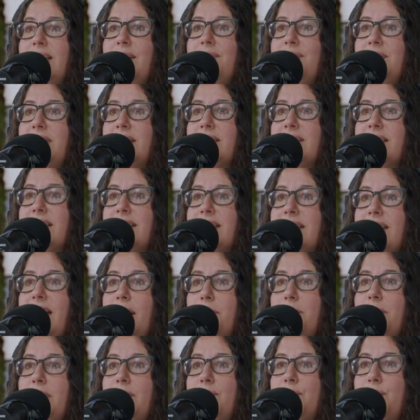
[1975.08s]
Definitely. I
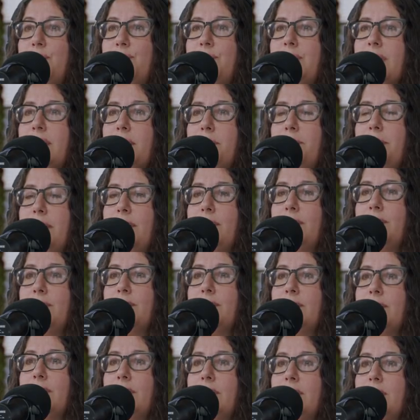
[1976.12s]
mean, if you think about
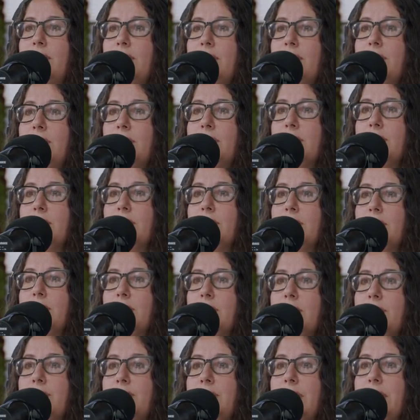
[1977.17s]

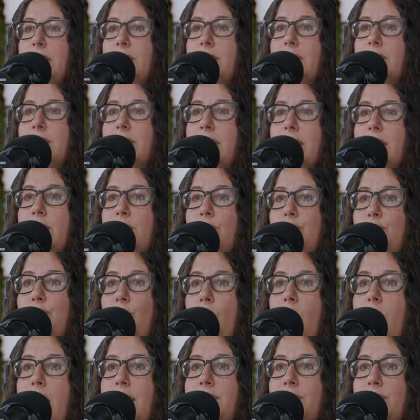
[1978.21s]
things that you've
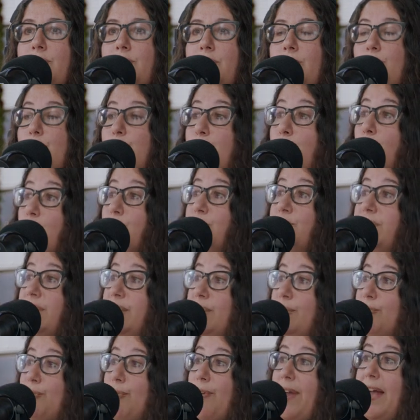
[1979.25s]
watched or books that
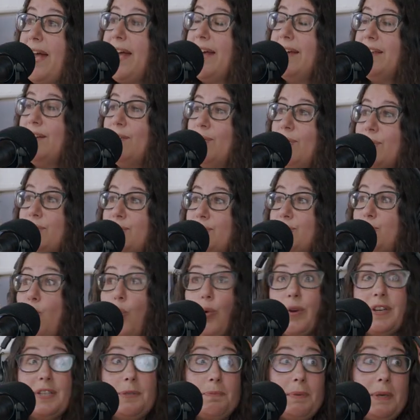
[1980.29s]
you've read or
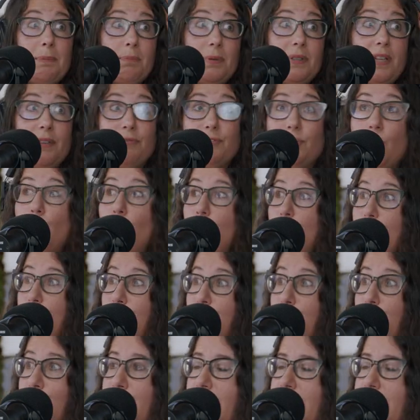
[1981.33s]
stories people have told you,